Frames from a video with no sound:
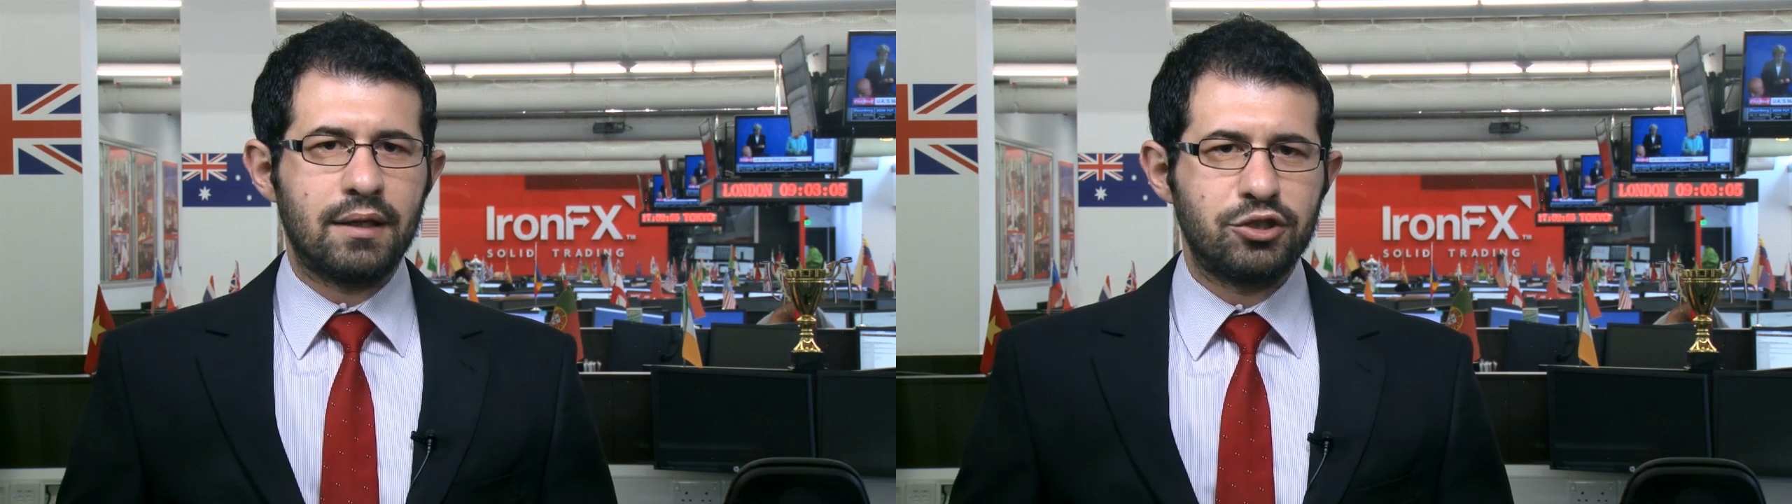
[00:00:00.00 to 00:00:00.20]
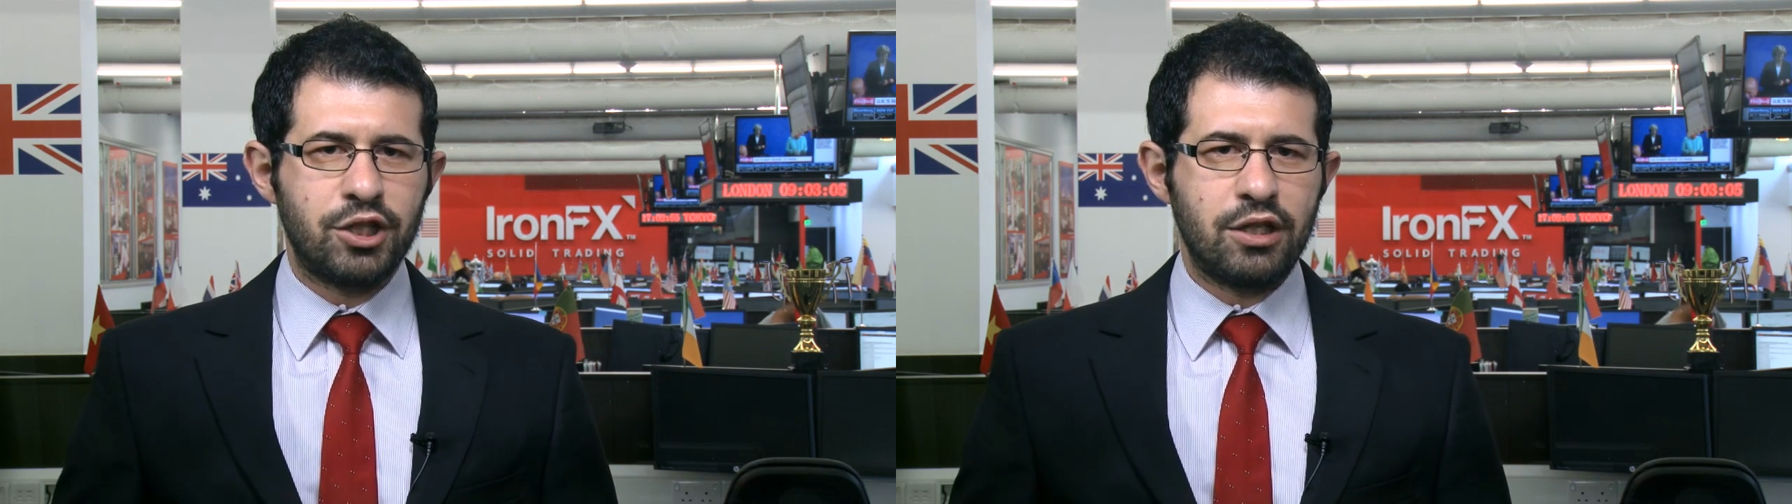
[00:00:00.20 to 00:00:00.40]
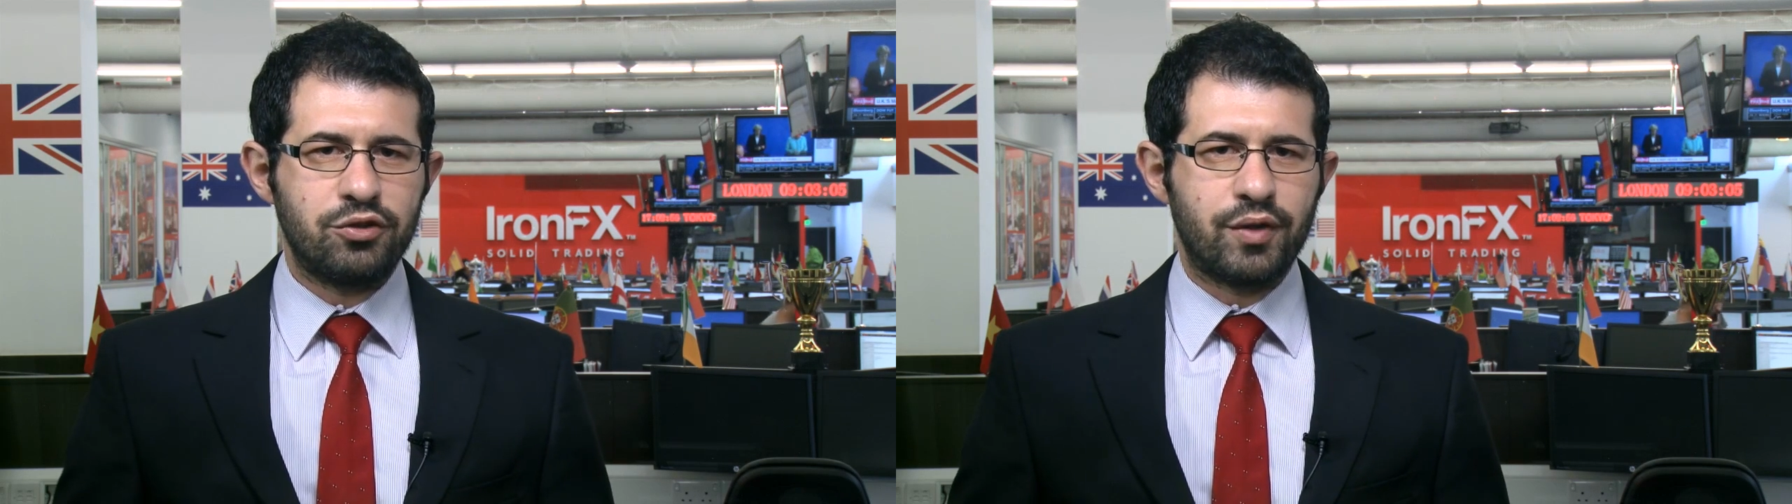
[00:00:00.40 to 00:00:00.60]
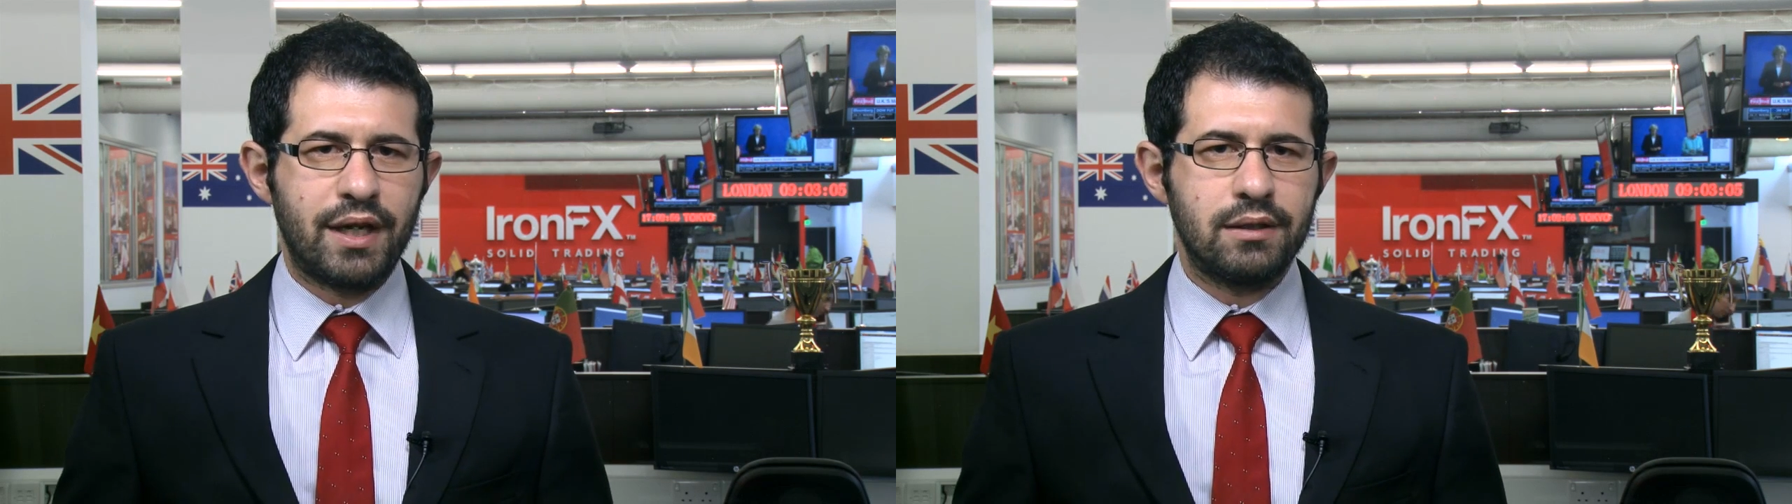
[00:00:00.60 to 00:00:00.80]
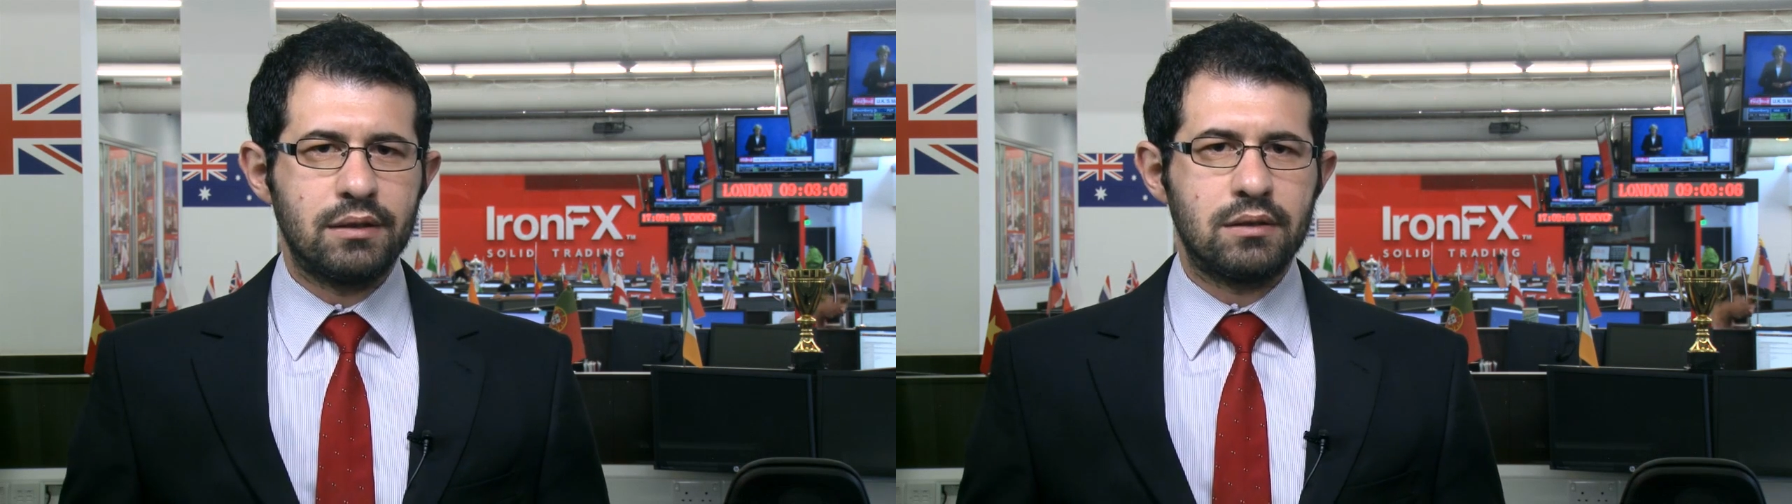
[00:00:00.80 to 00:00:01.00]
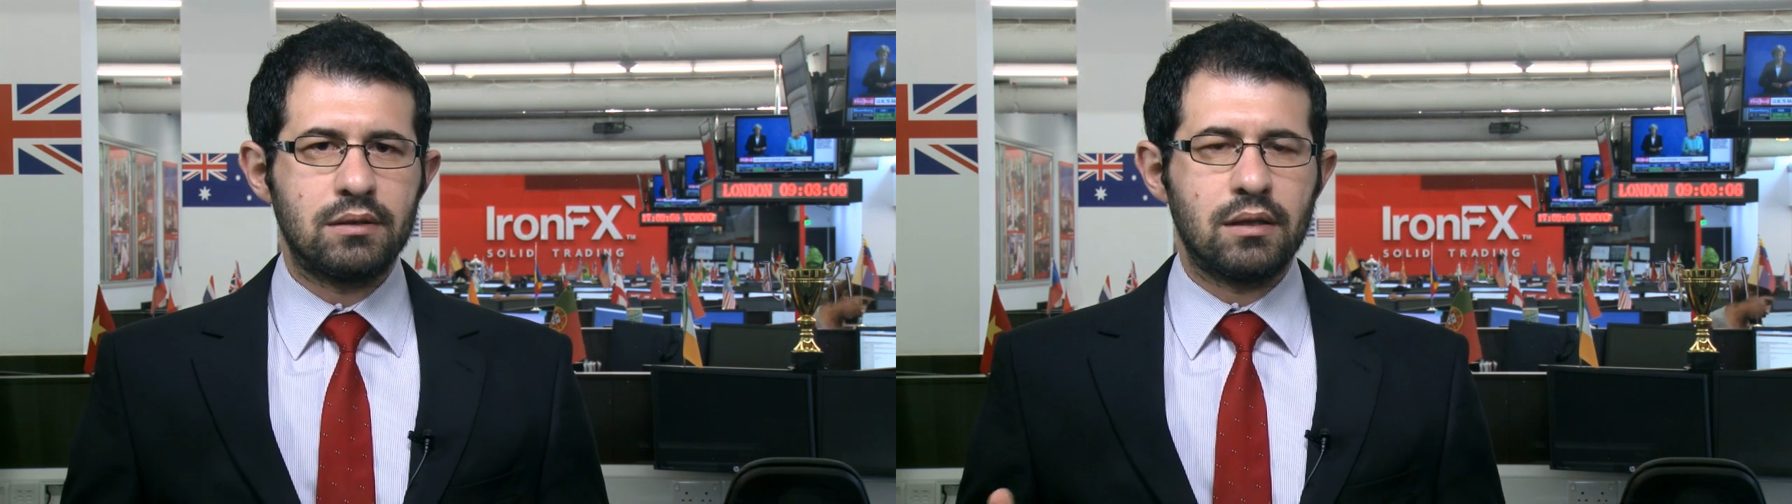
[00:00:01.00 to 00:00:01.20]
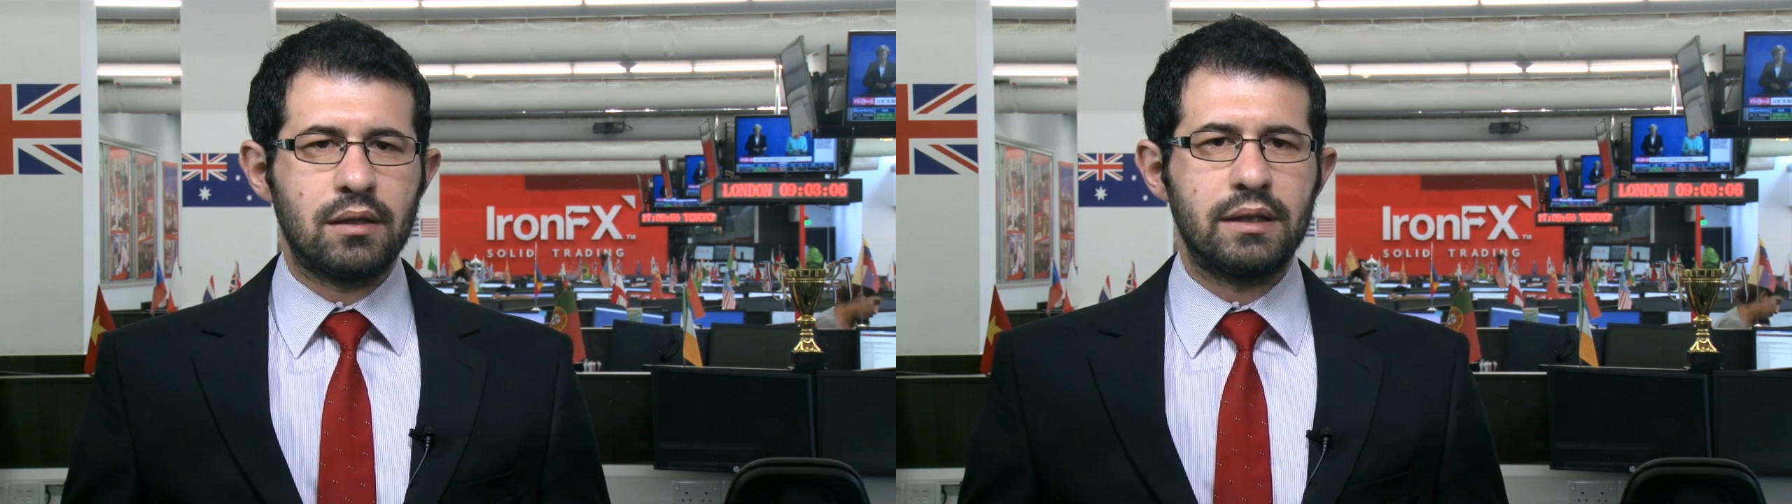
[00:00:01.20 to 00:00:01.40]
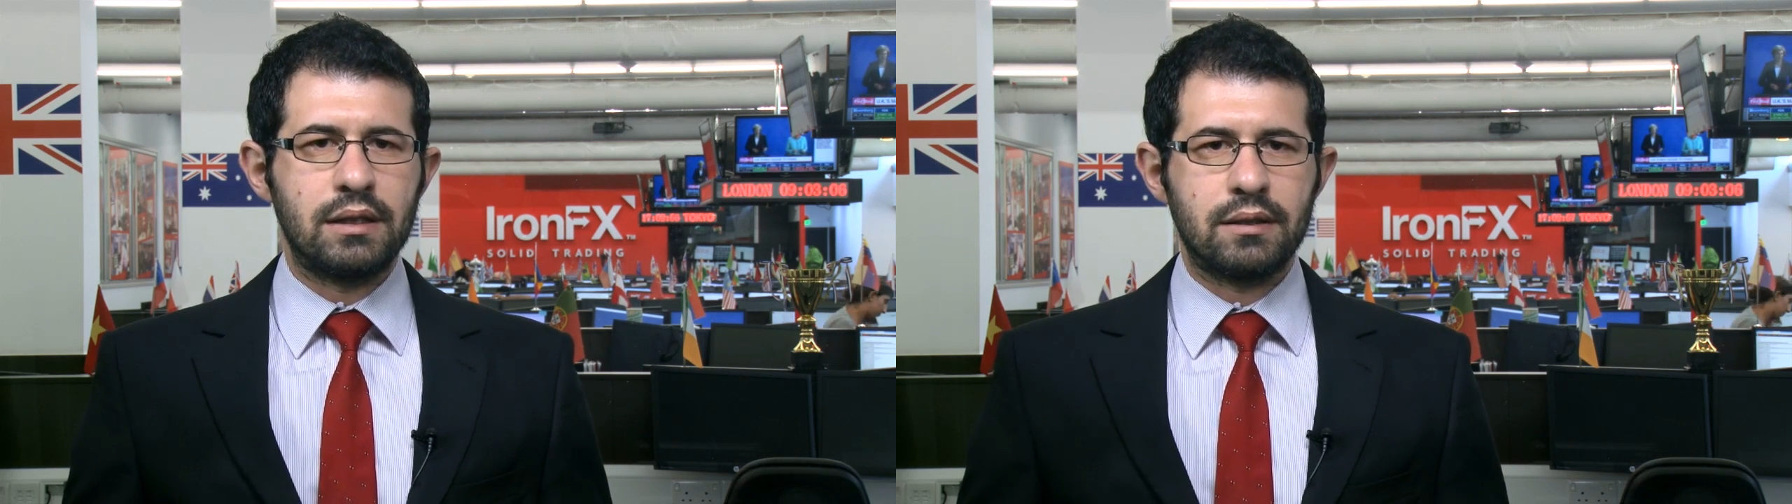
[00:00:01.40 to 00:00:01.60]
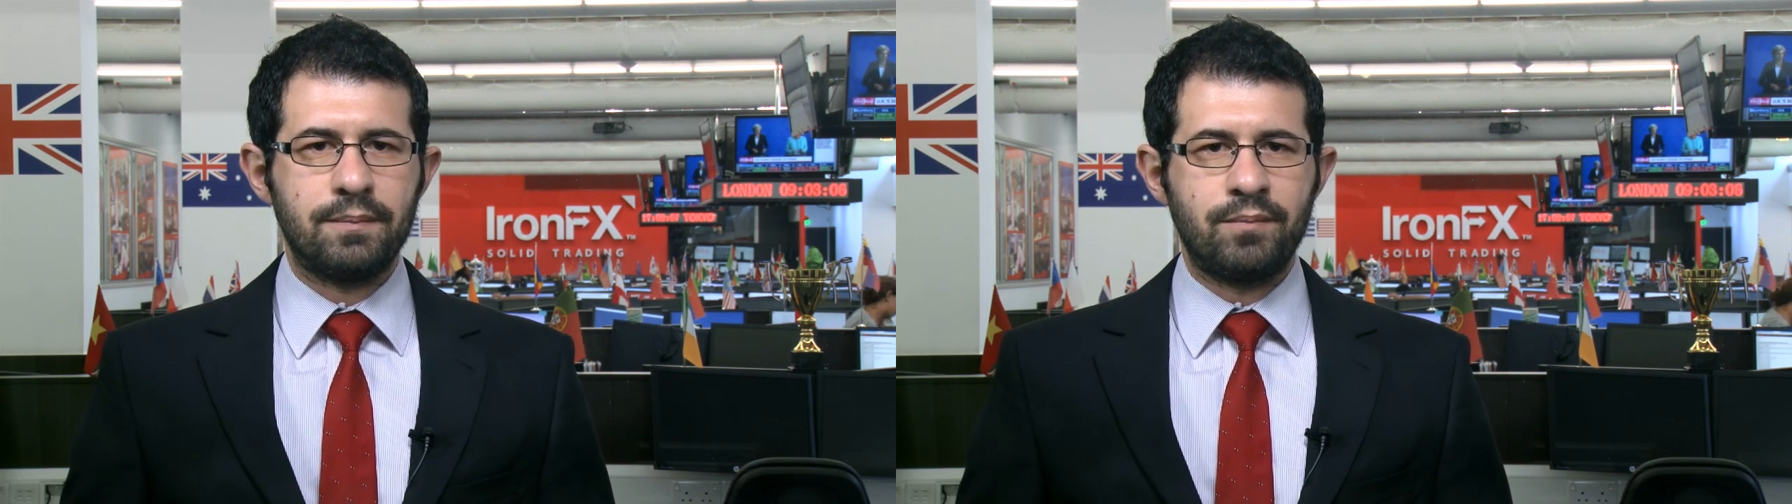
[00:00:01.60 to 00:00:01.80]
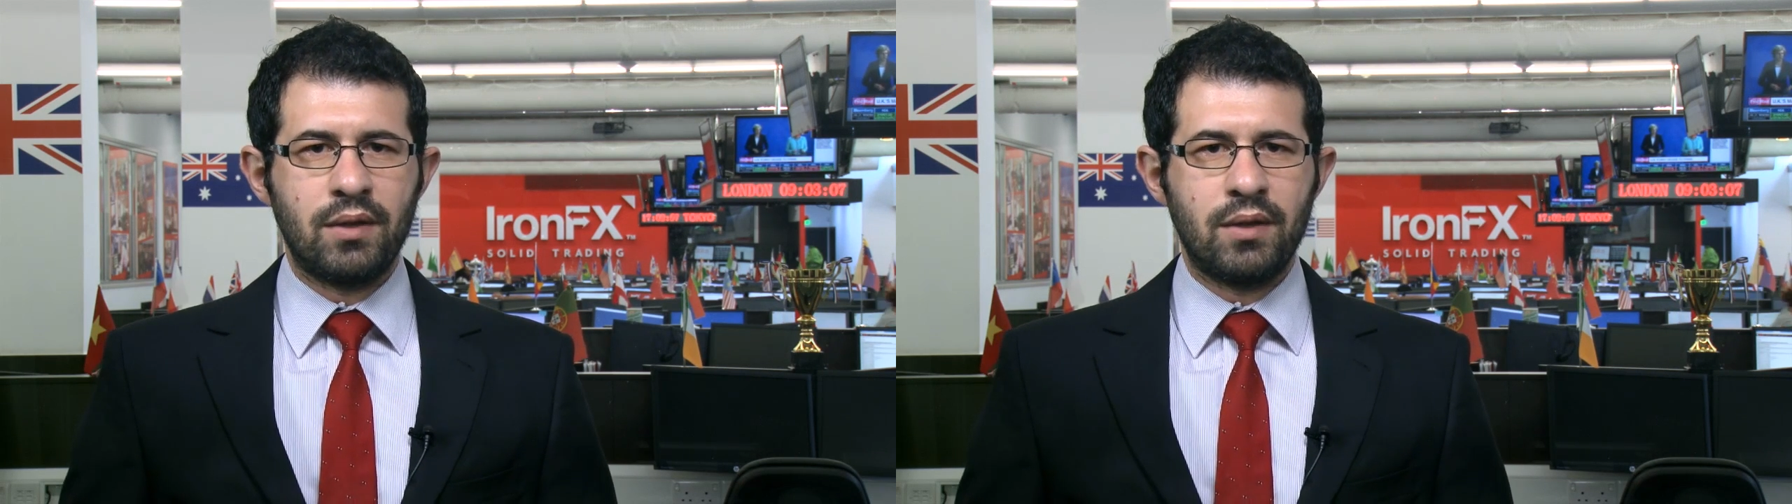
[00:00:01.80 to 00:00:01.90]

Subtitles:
exchange rate is needed.